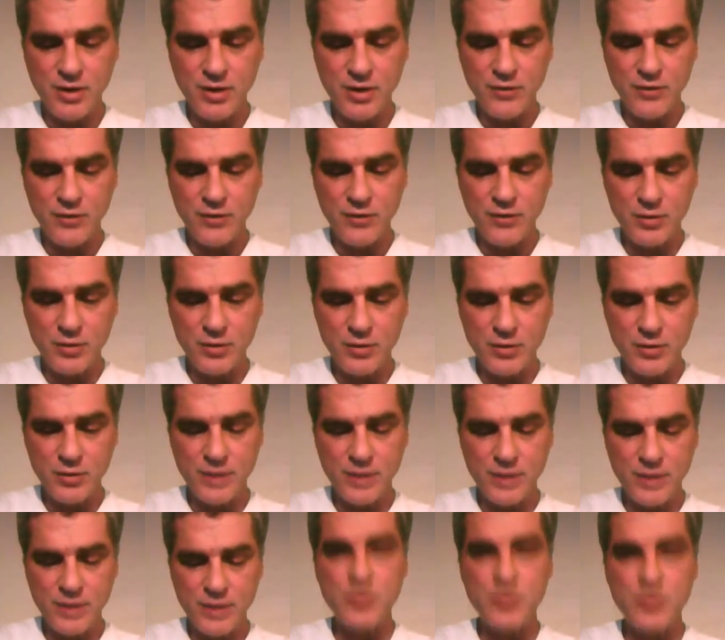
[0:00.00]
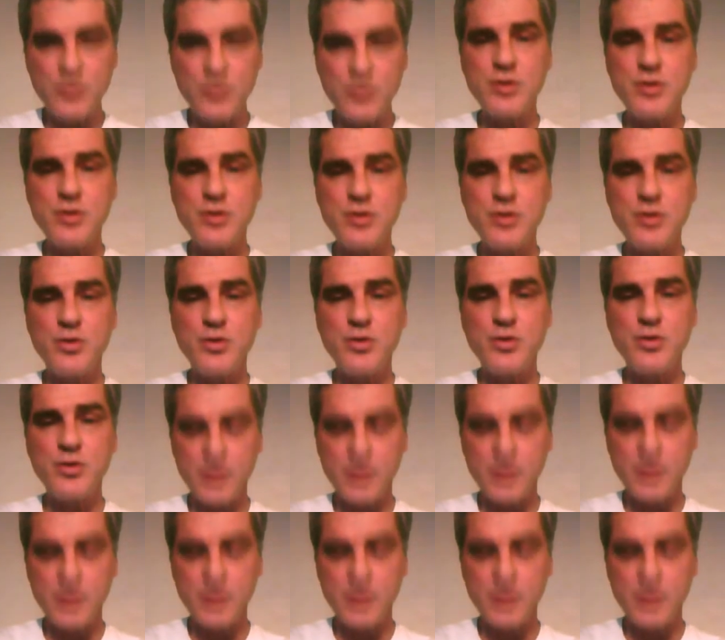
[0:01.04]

for the believers to join.